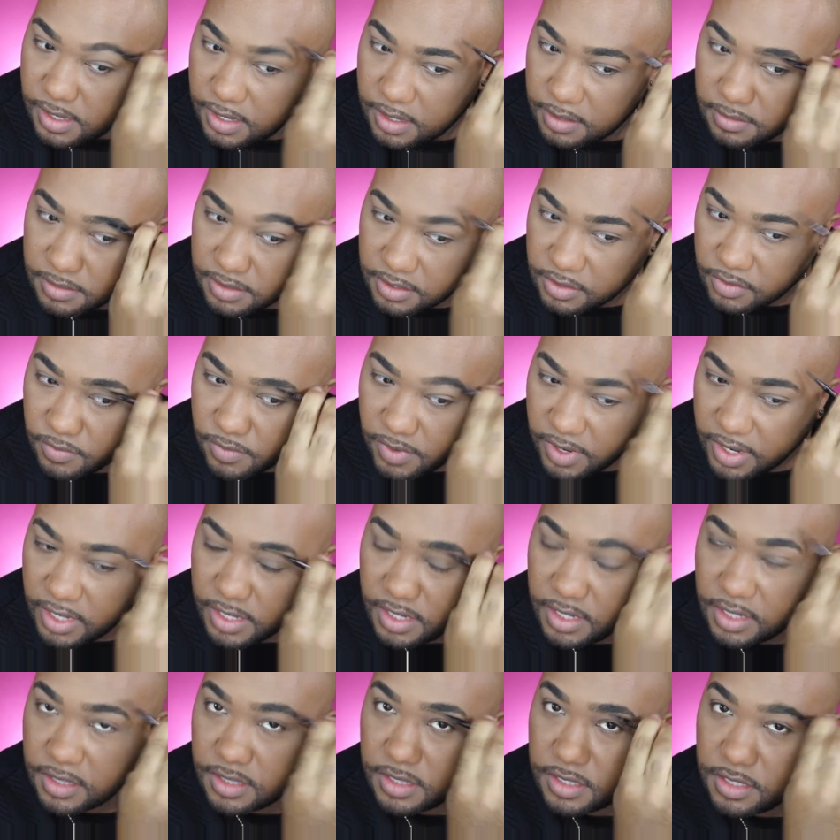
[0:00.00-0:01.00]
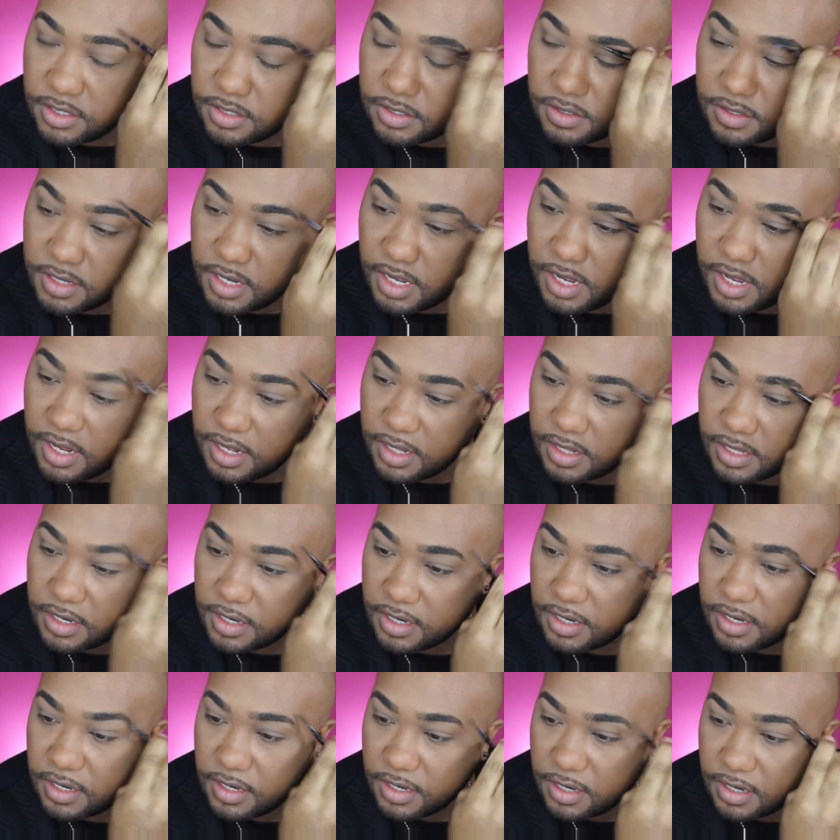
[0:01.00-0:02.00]
I'm gonna run a little
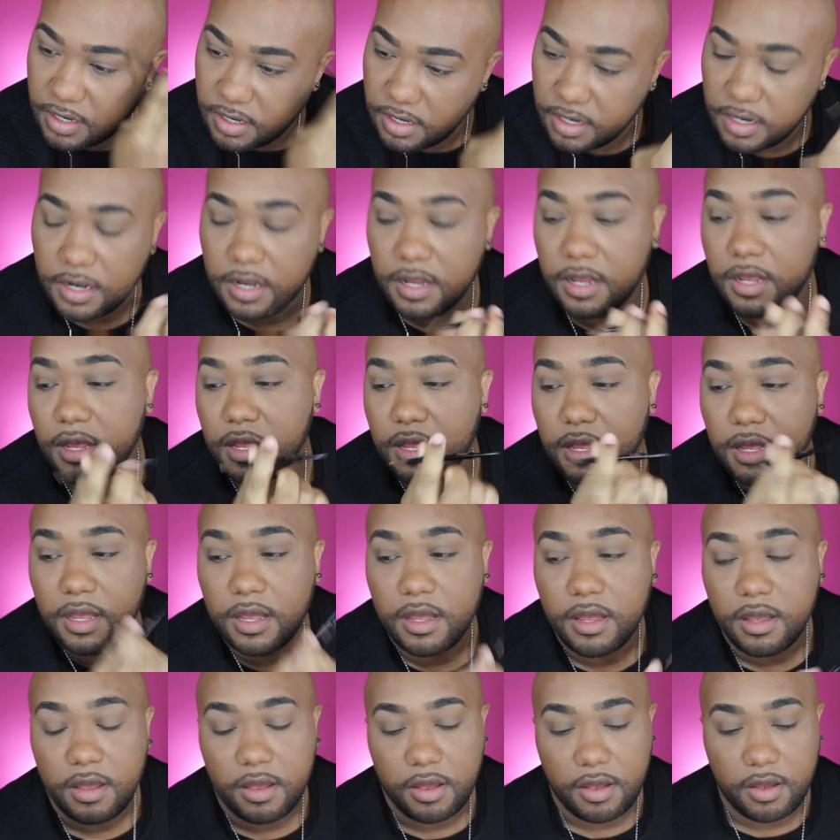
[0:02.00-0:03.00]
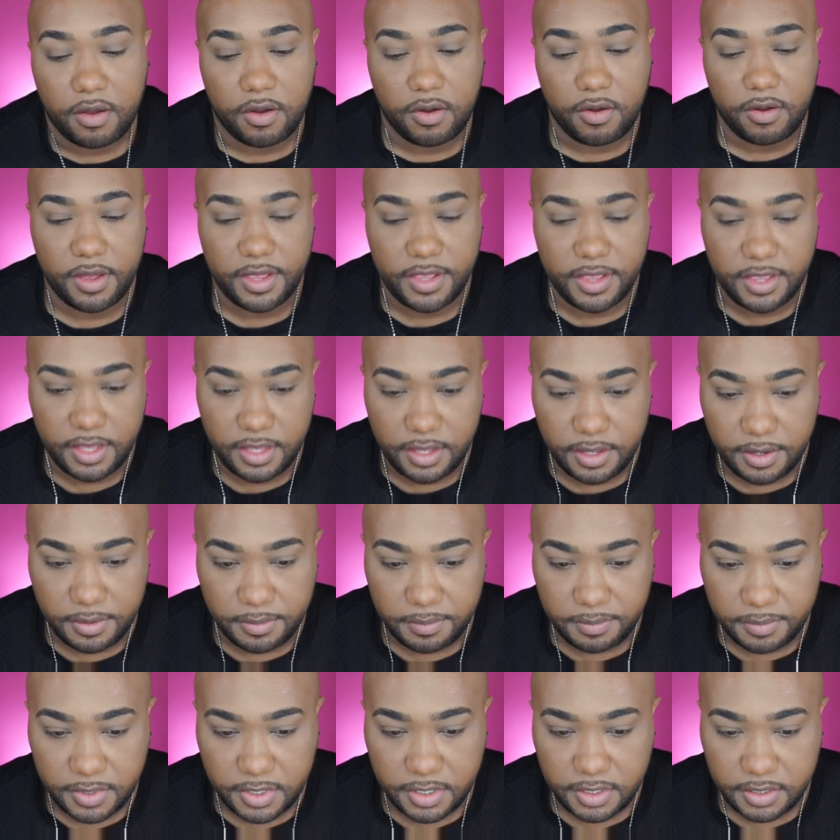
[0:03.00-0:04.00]
color on
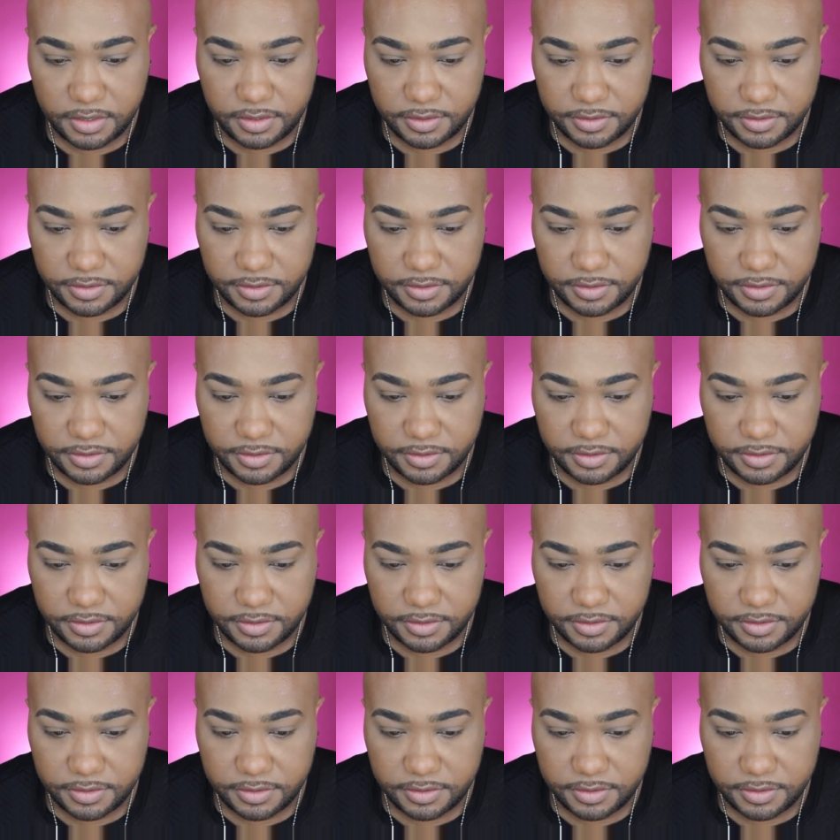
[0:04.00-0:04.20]
them.